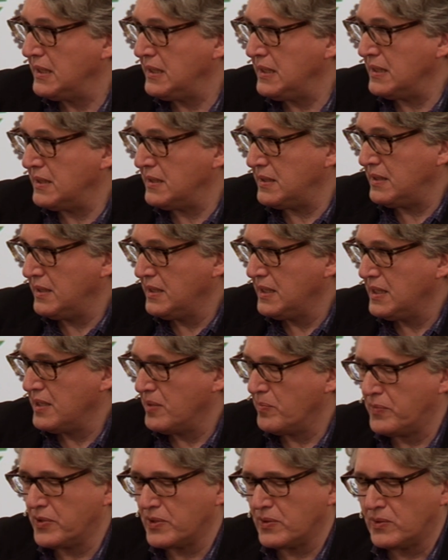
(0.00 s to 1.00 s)
yeah,
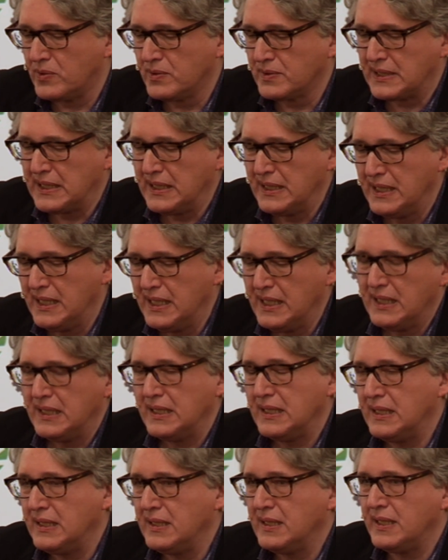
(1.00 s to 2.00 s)
brought
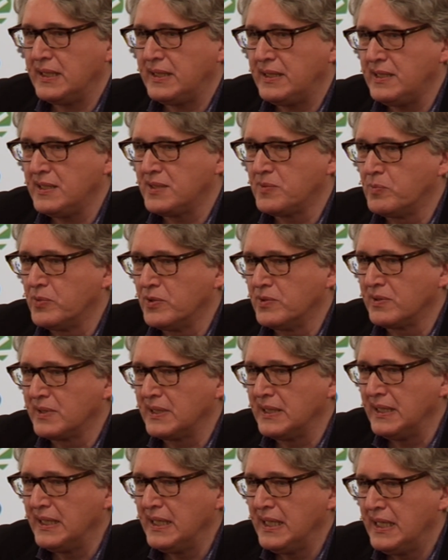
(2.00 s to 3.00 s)
his
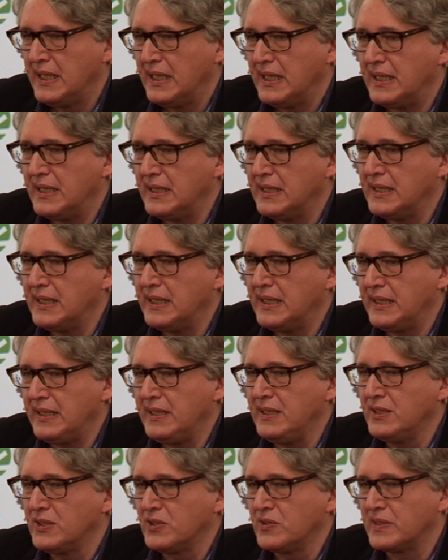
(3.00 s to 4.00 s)
book
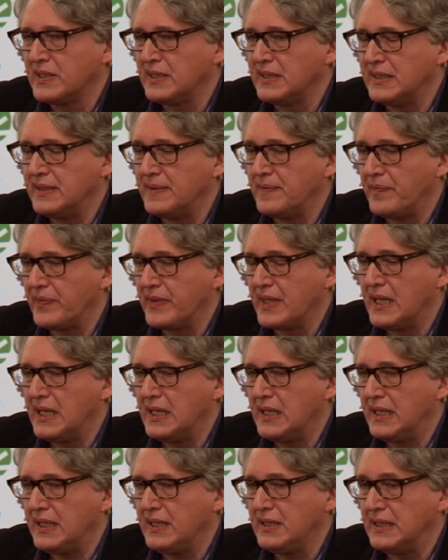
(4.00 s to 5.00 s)
into the
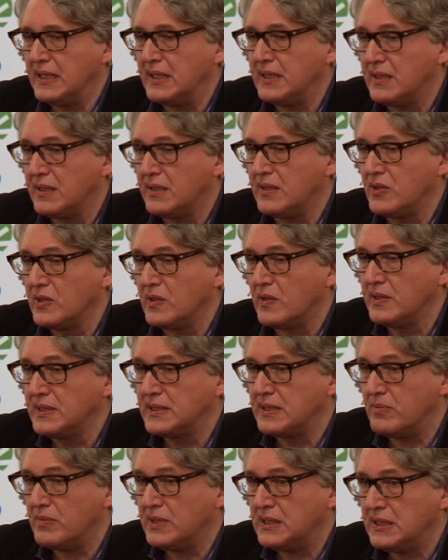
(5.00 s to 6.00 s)
on
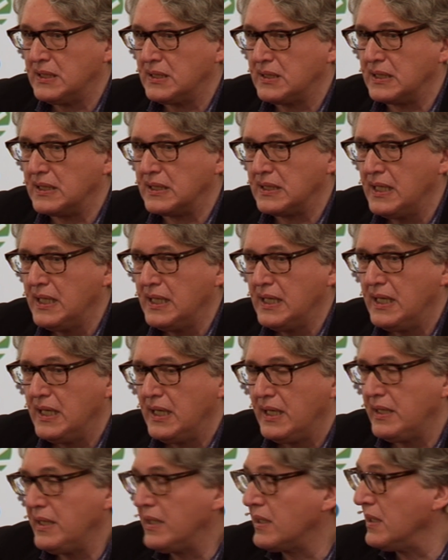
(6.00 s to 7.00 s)
the market,
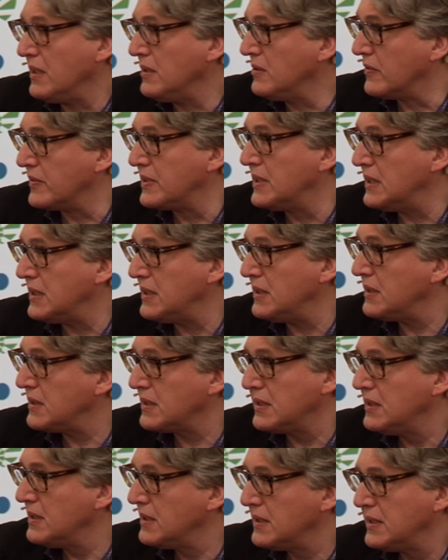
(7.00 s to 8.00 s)
he kind of died
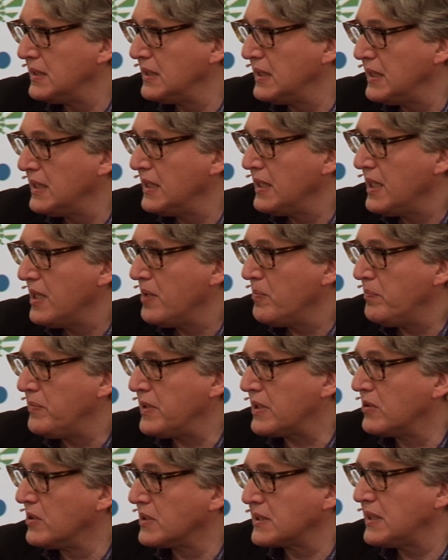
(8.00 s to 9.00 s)

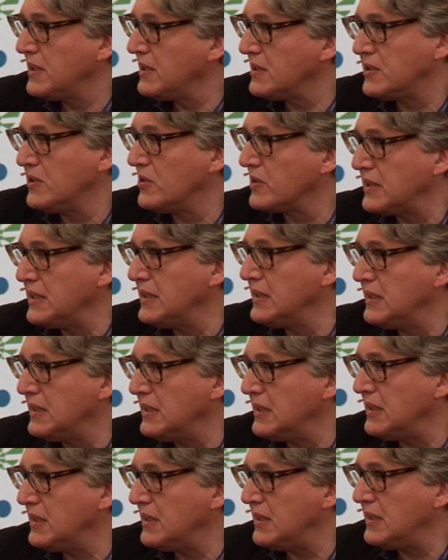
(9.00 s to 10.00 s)
because he's not
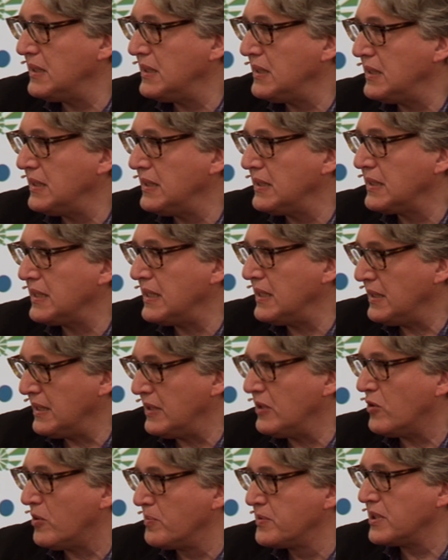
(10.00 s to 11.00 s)
an
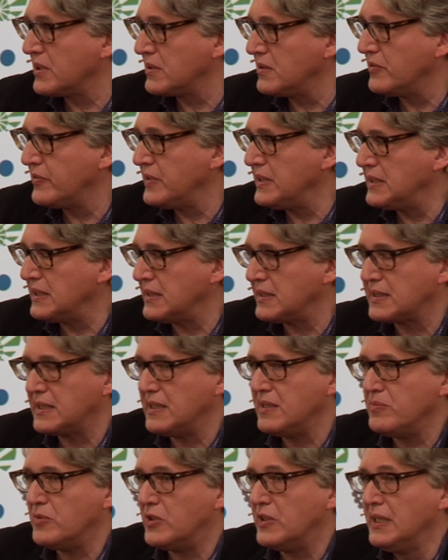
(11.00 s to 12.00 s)
object of interest
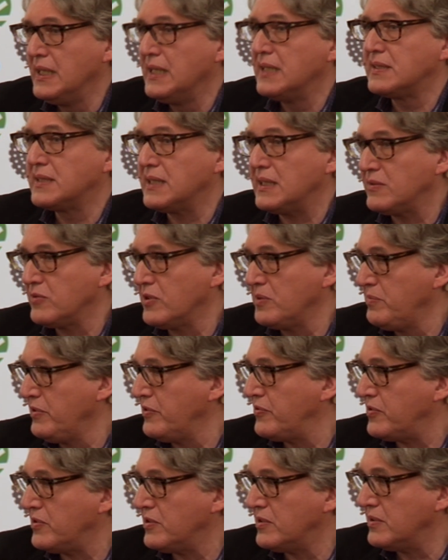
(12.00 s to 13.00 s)
anymore. That was
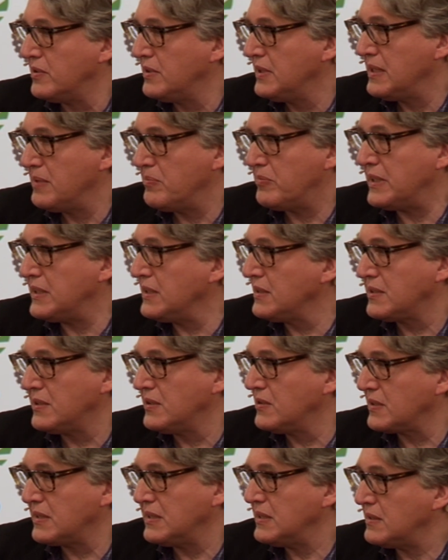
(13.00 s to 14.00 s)
before, but it's
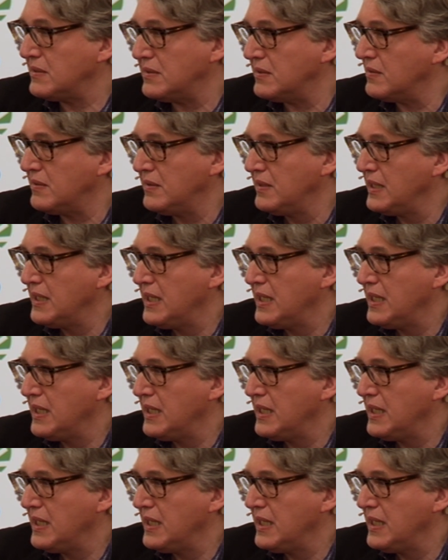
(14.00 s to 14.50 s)
not now,